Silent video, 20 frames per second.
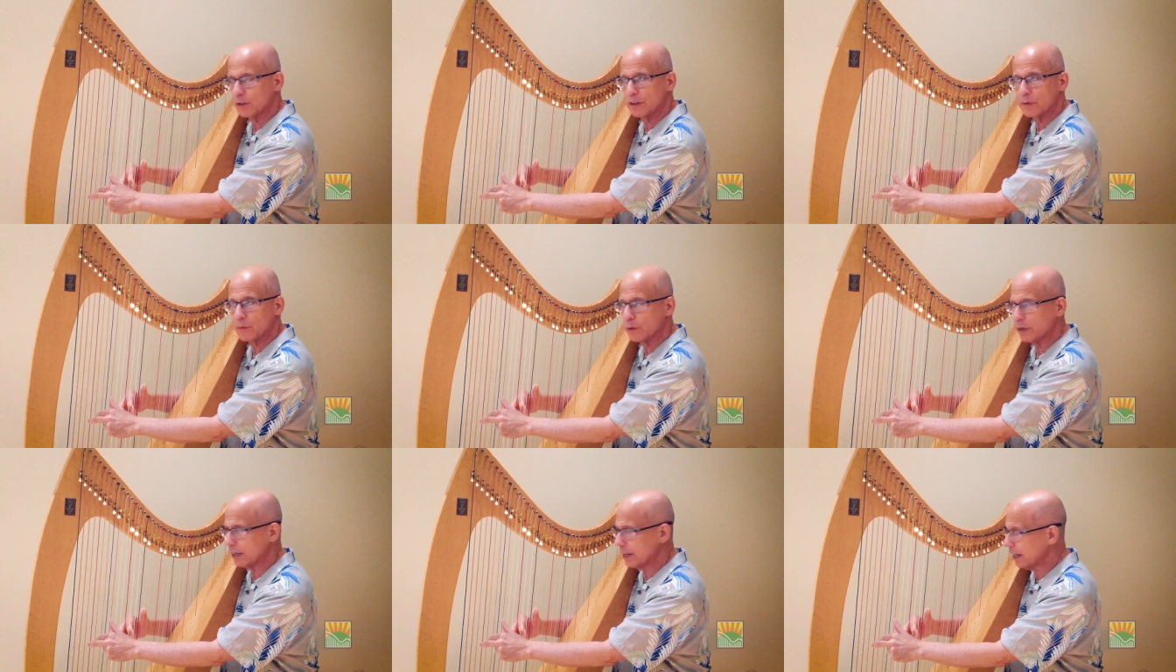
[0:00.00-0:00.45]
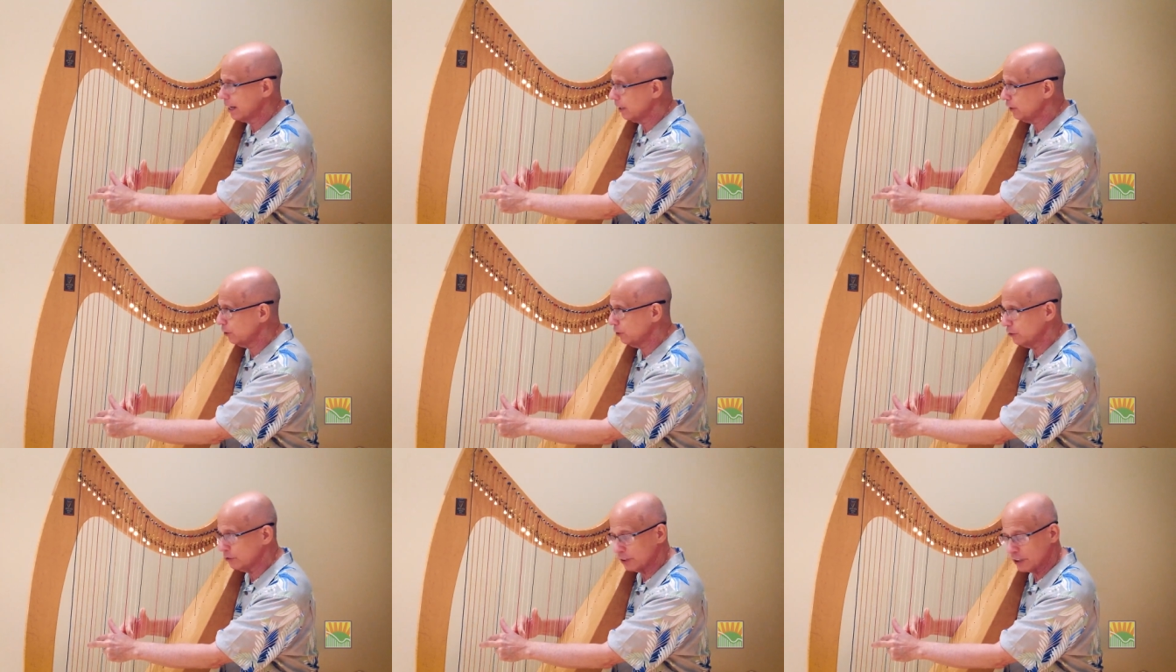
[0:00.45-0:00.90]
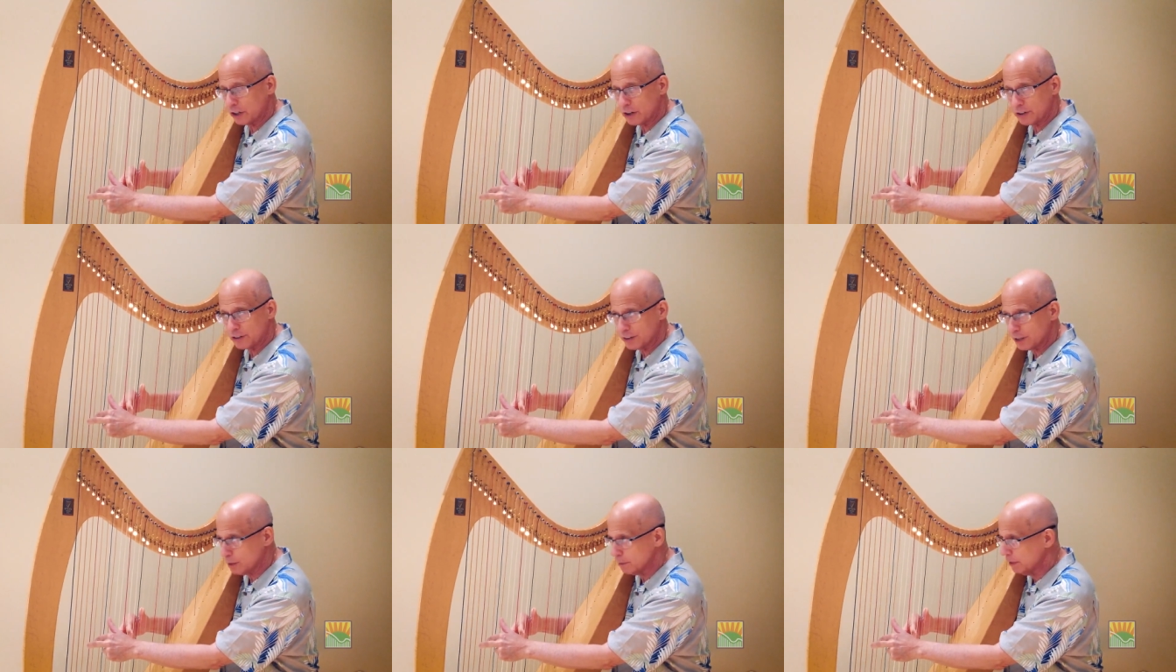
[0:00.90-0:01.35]
We're not using our
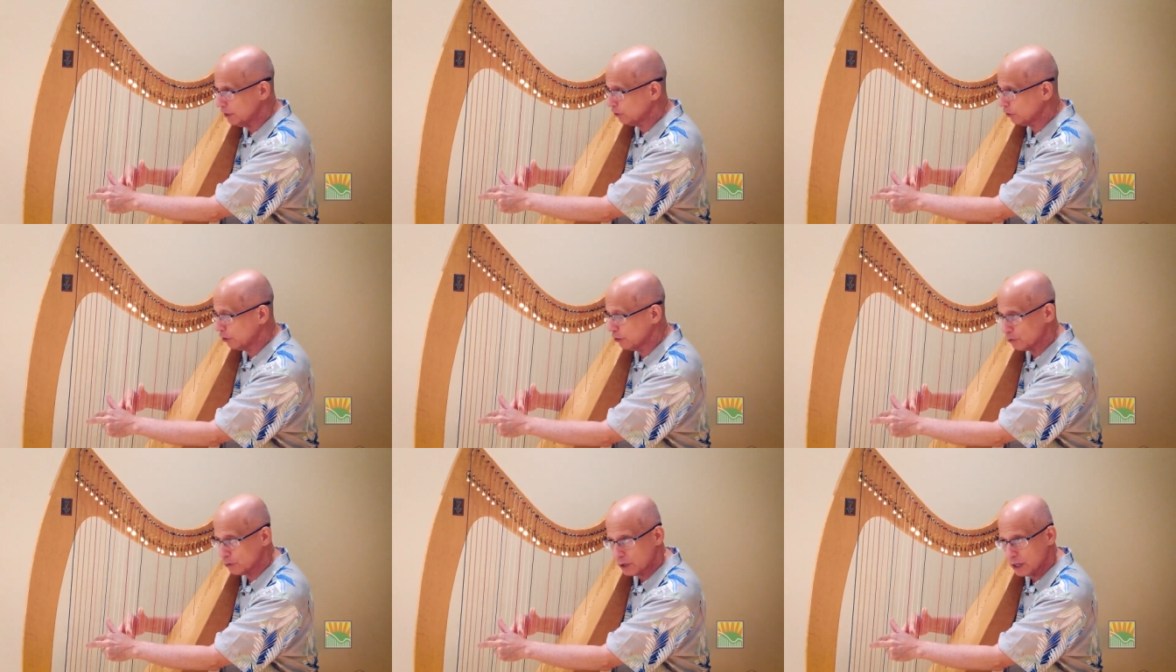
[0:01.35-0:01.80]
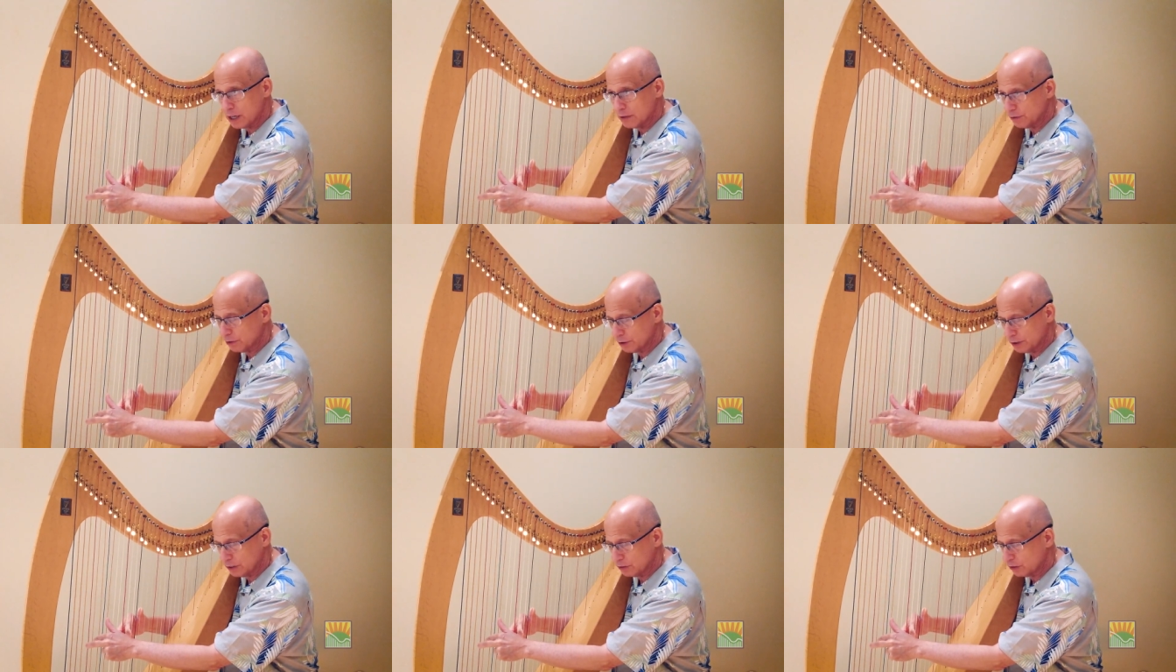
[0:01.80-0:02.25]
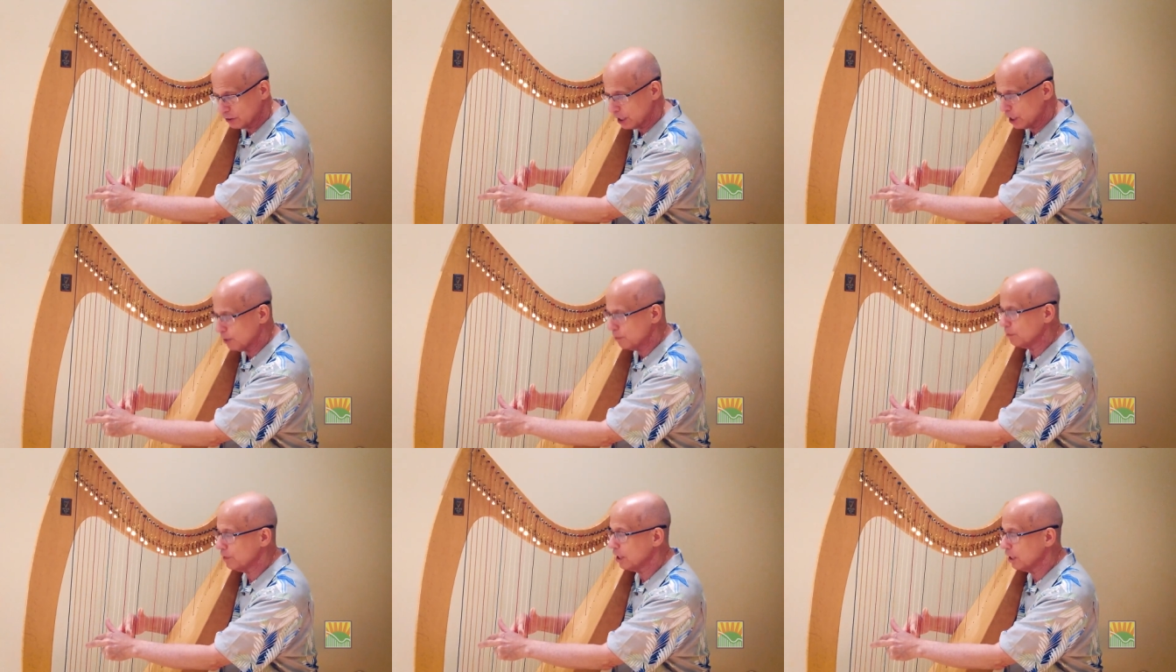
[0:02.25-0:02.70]
thumb as our driver this
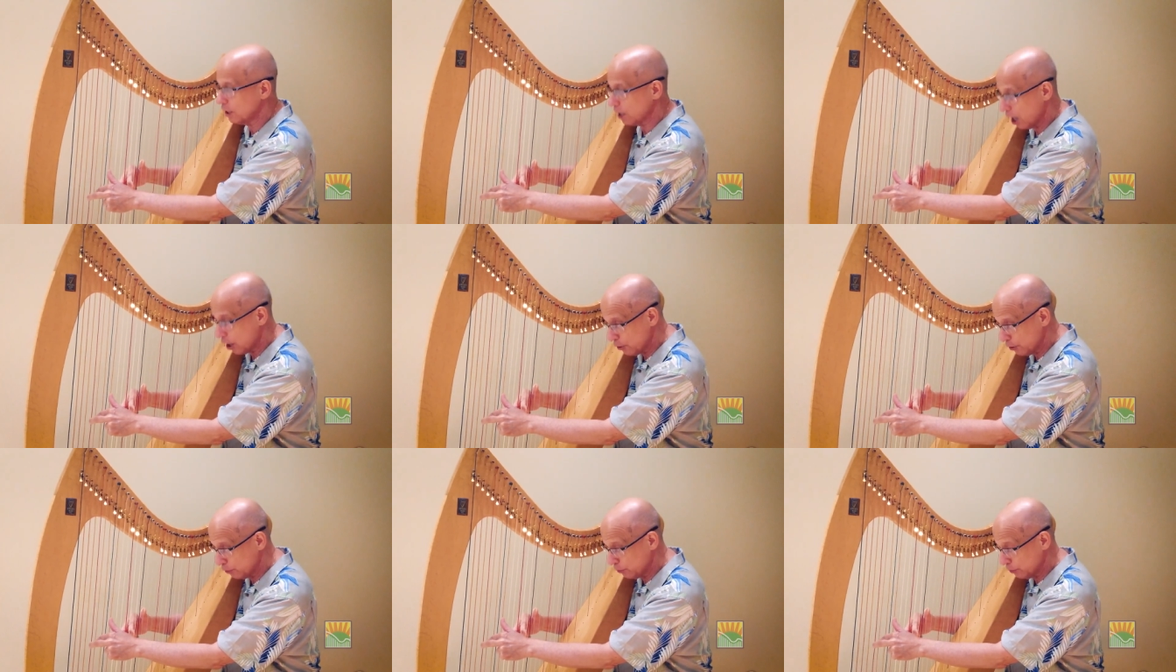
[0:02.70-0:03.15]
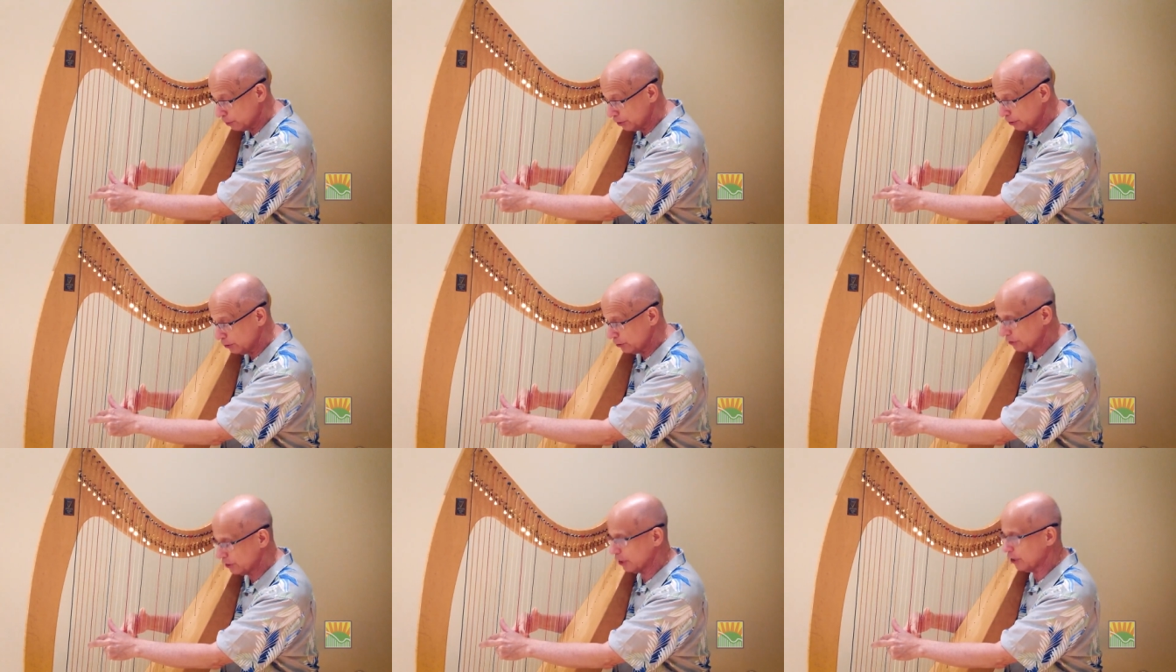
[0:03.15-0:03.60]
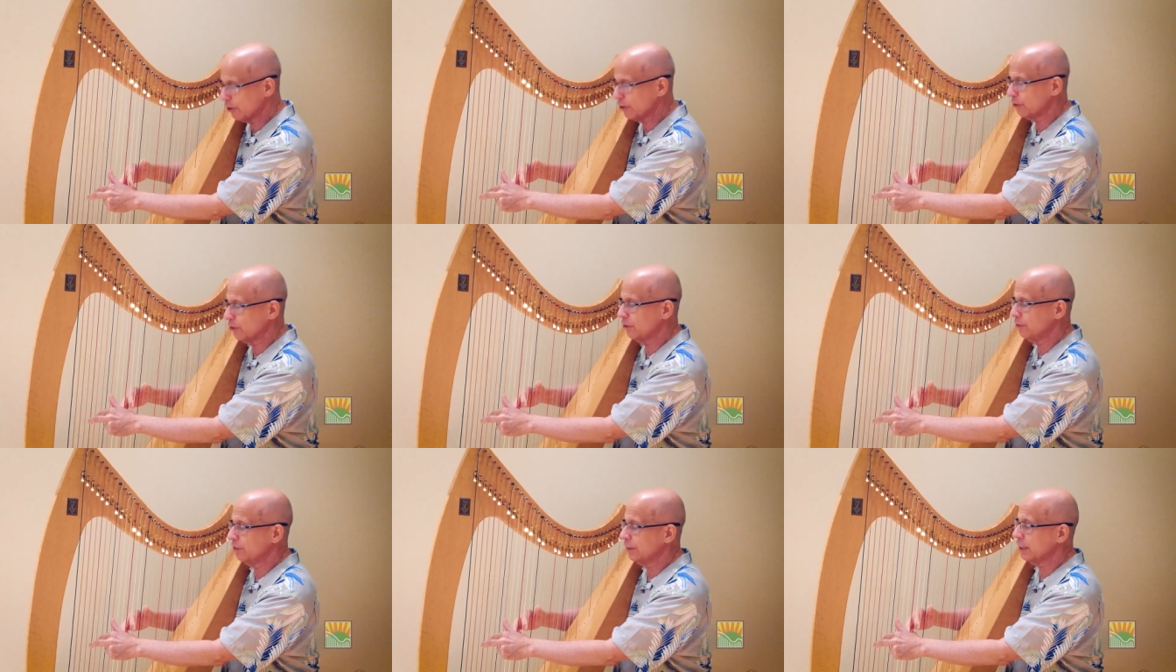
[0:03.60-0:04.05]
time. Our, we're using our
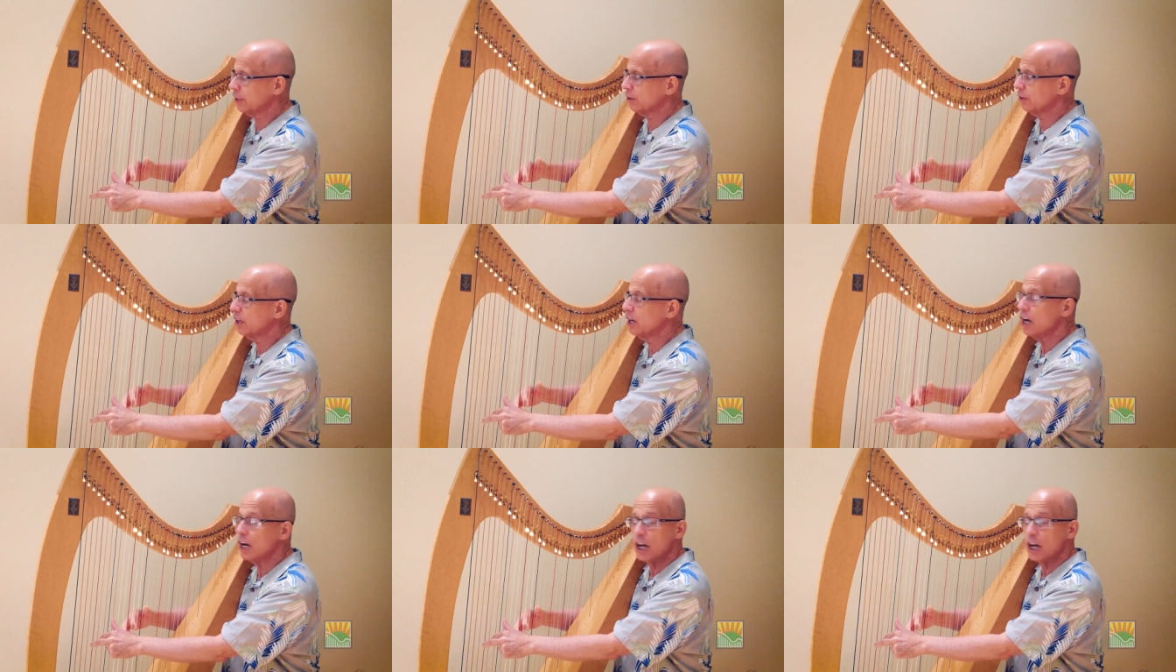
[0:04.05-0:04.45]
third finger.